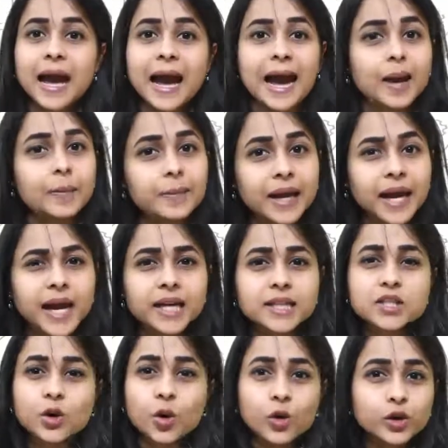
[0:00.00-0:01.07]

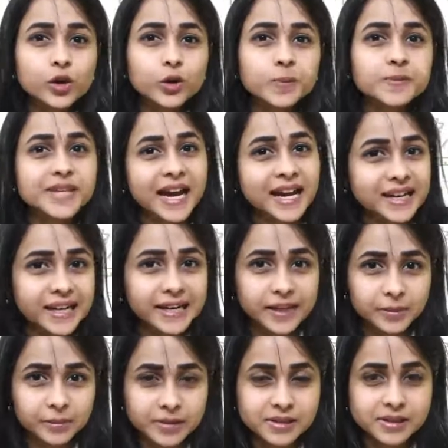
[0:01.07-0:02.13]
AMCATs, Co-Cubes and
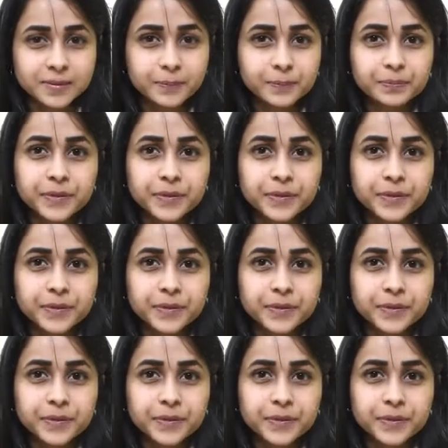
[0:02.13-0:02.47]
e-litmus.